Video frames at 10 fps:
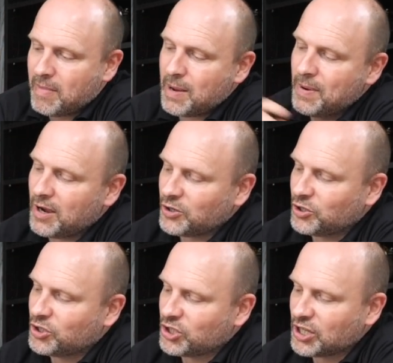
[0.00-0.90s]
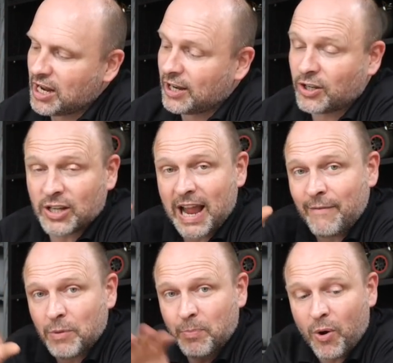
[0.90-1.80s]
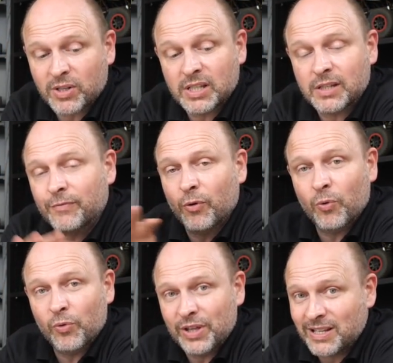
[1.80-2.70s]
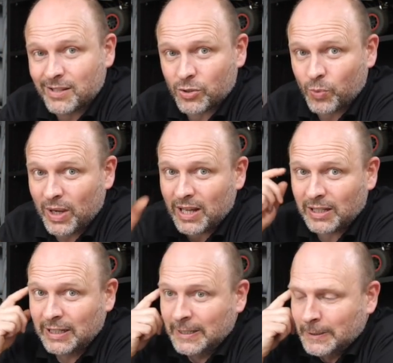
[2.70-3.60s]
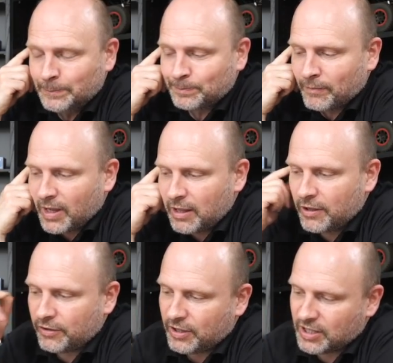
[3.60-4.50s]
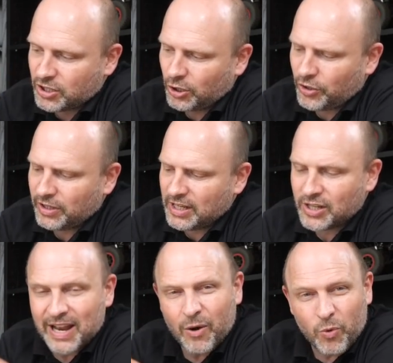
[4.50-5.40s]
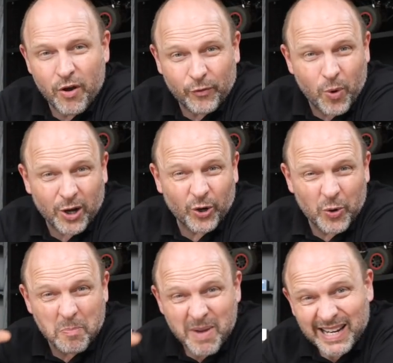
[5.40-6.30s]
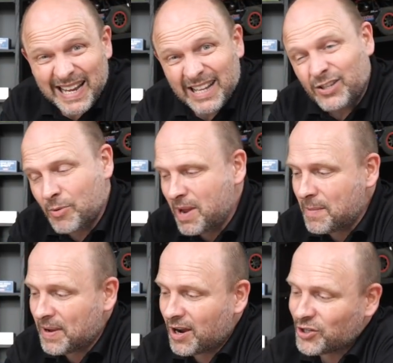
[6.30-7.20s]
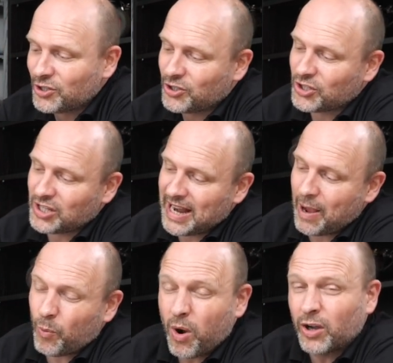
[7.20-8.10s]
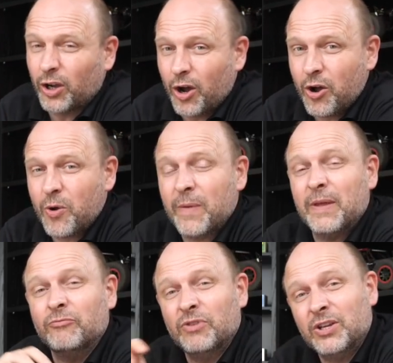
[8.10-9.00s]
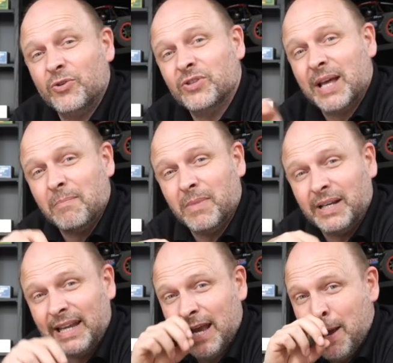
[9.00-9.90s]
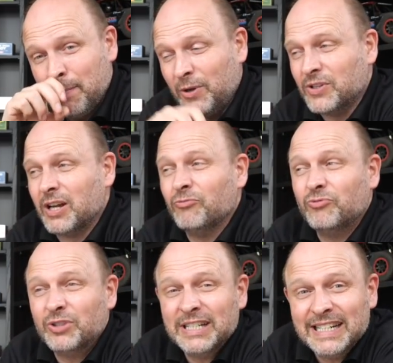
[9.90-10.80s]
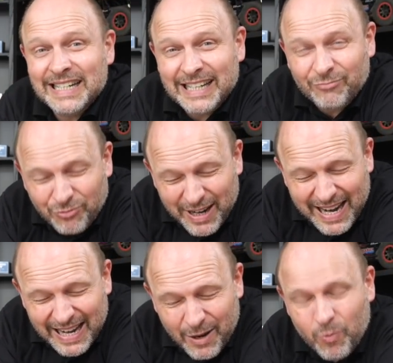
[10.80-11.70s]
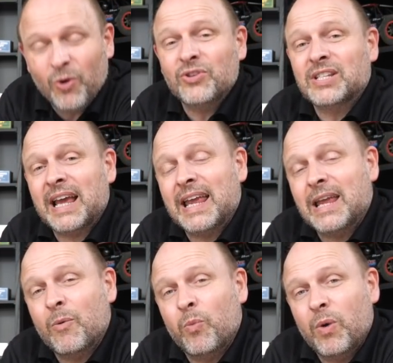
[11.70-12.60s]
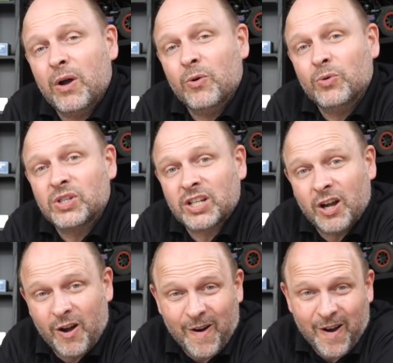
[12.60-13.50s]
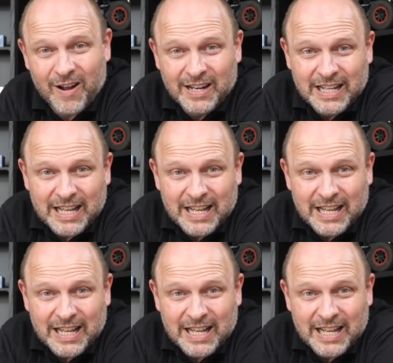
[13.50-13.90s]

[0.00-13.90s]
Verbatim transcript: Maybe I should sell it, because I have the boxes for all these as well. Uh, there's a lot of these are now worth quite a lot of money, so maybe I should just let one go and then reuse that money, because I really, really want a Welds car,